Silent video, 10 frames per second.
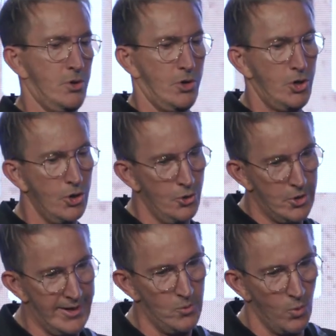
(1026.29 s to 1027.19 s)
who
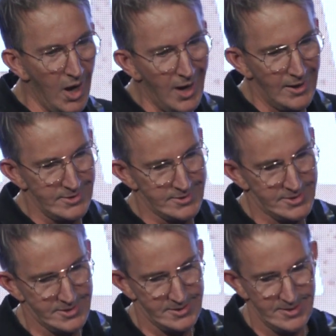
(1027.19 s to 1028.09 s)
he
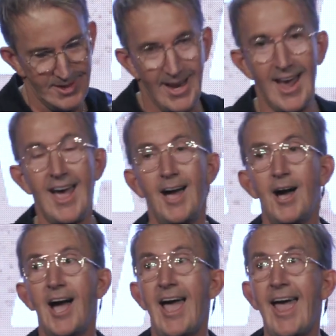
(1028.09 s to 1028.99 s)
was,
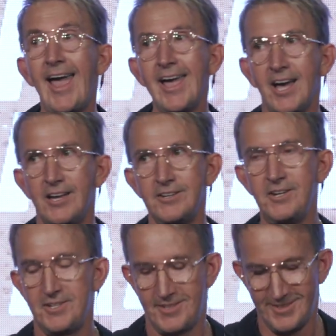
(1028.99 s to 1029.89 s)

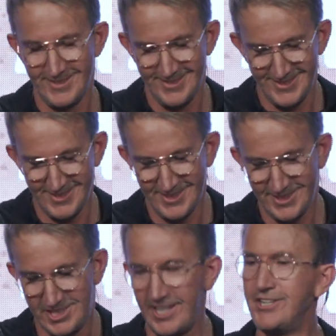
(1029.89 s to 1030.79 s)
and
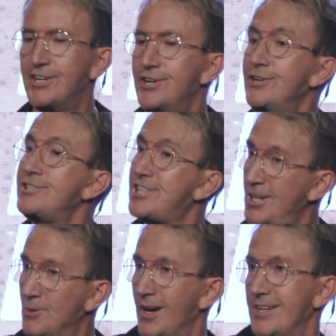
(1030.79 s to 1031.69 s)
she knew who
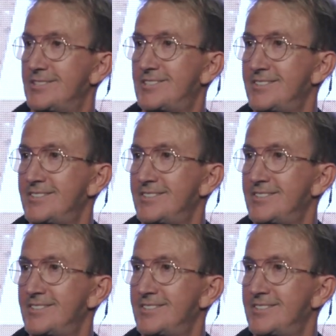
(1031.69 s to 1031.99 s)
she was.